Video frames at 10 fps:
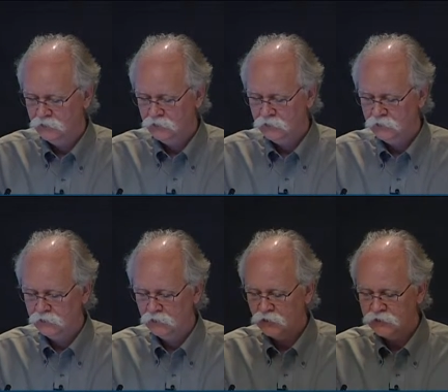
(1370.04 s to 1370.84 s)
in
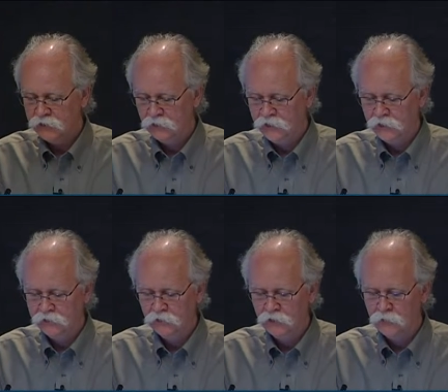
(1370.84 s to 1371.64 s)
large-scale
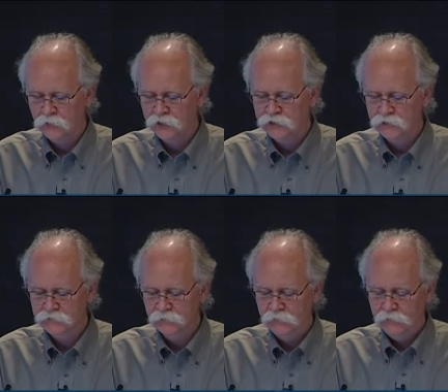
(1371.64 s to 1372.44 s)
analytical operations.
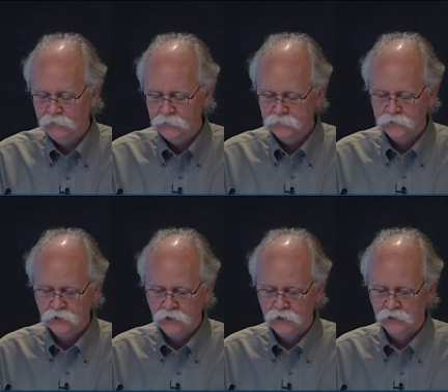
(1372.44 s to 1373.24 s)

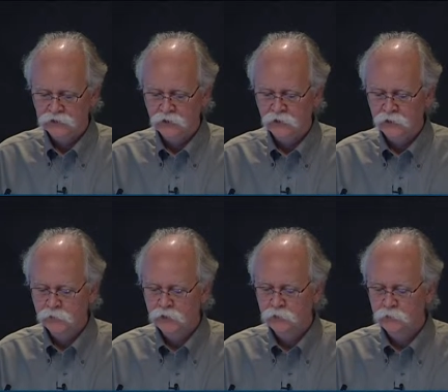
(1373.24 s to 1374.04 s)
So I'll show you a little
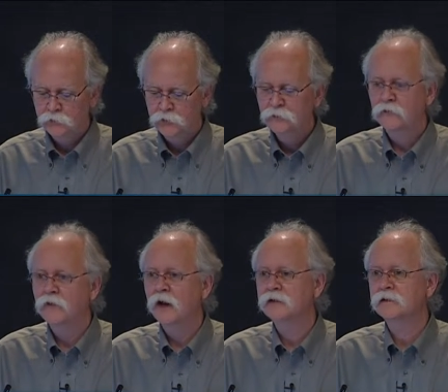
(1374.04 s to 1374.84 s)
bit of proof of
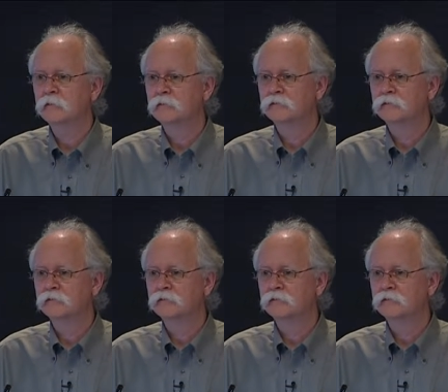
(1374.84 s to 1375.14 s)
concept